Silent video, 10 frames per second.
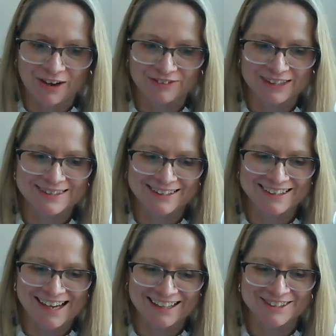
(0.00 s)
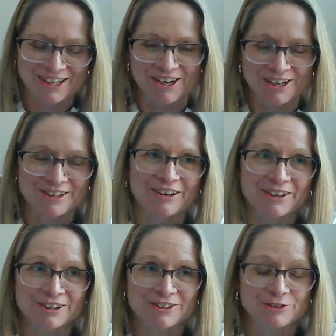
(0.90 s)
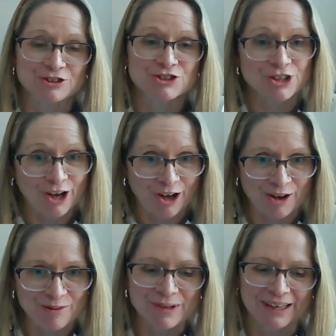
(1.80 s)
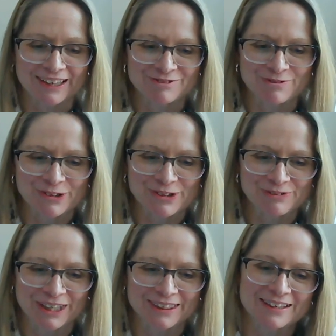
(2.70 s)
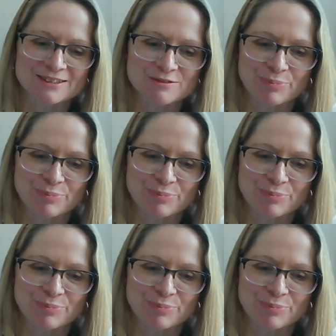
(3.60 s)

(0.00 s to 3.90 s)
Obviously, that's our job and role with this.